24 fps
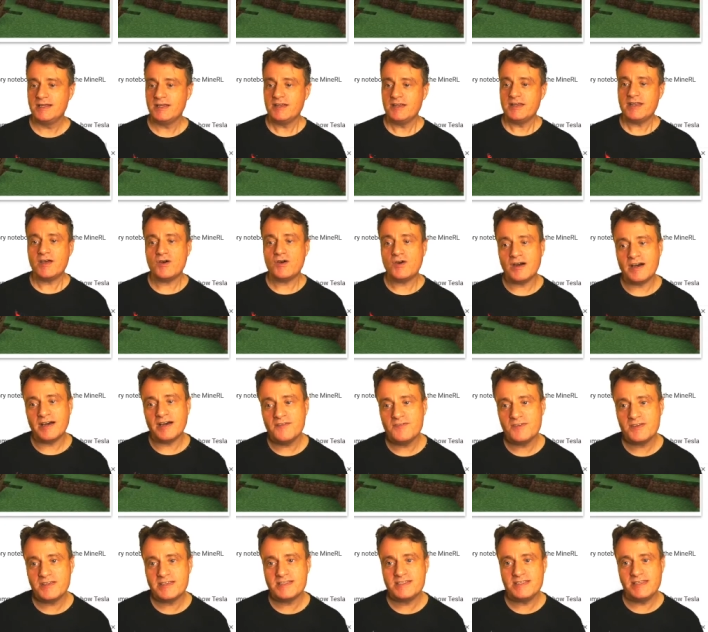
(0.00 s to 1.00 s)
Now I've
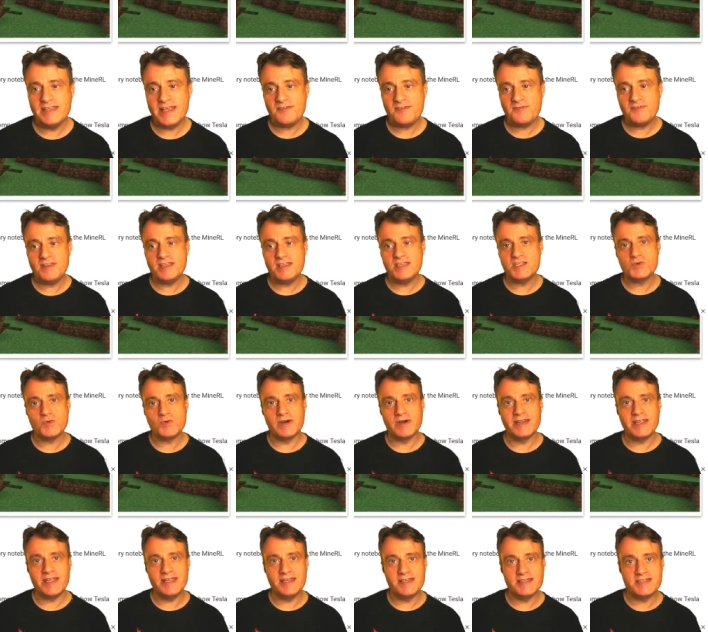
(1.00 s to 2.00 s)
left this one
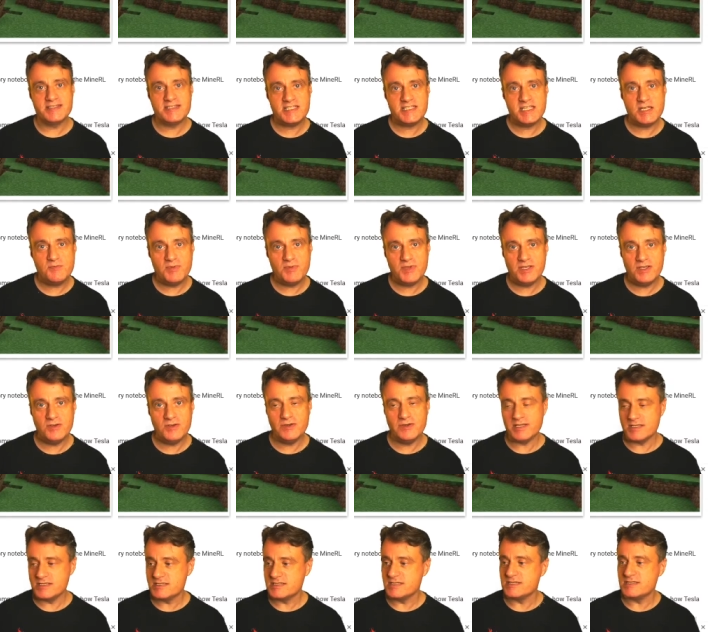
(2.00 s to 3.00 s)
in a CPU
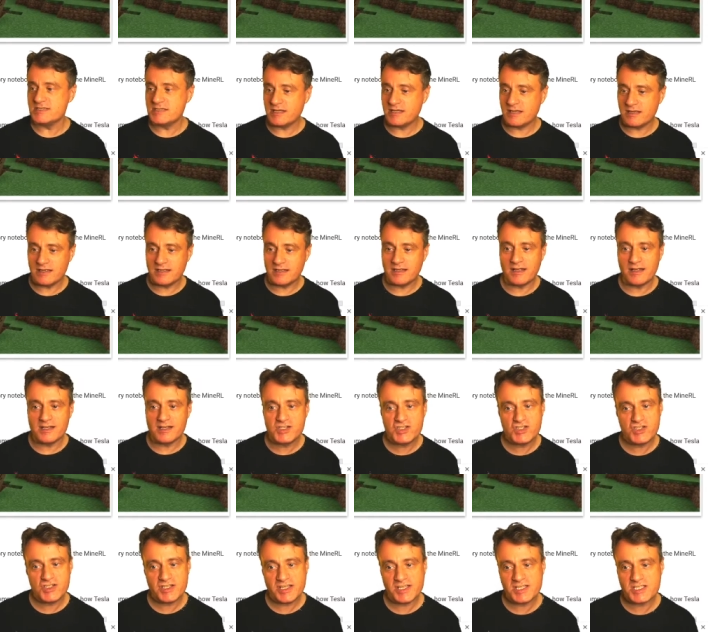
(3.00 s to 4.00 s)
instance, and I'll, I'll
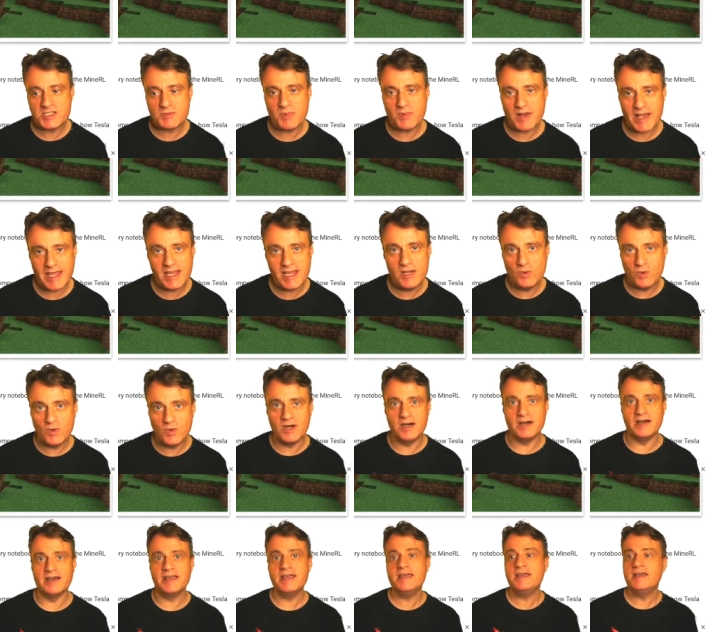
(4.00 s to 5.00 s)
explain
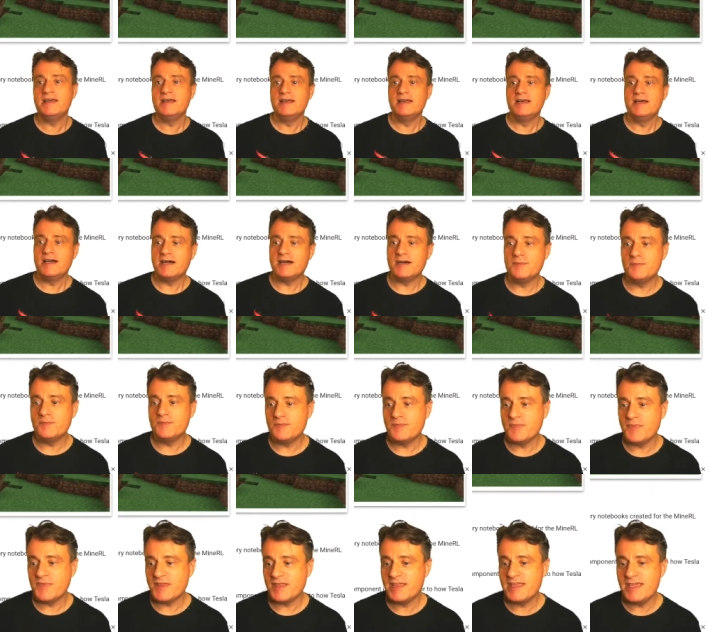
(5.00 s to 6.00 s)
why. Um,
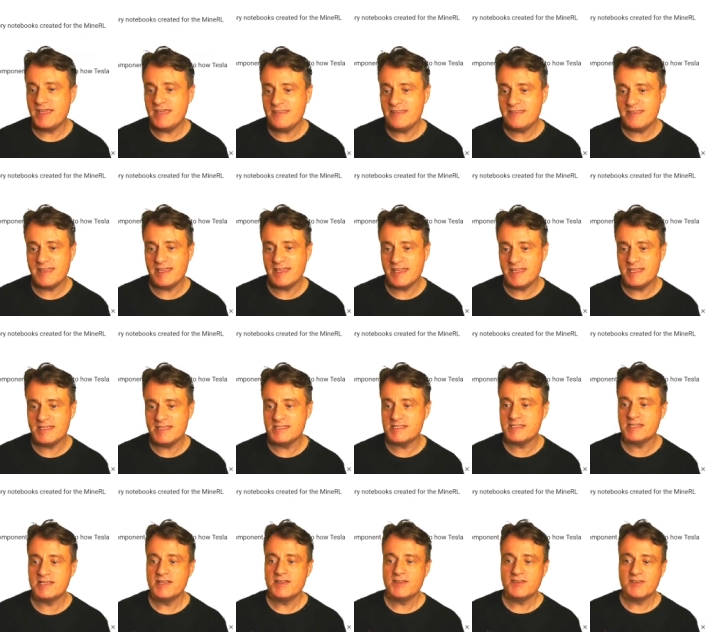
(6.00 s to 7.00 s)
the key thing is
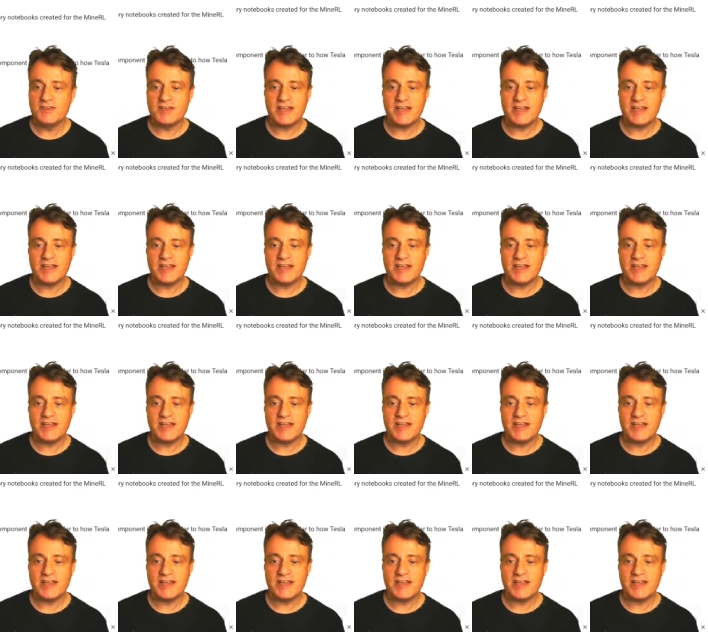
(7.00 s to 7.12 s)
that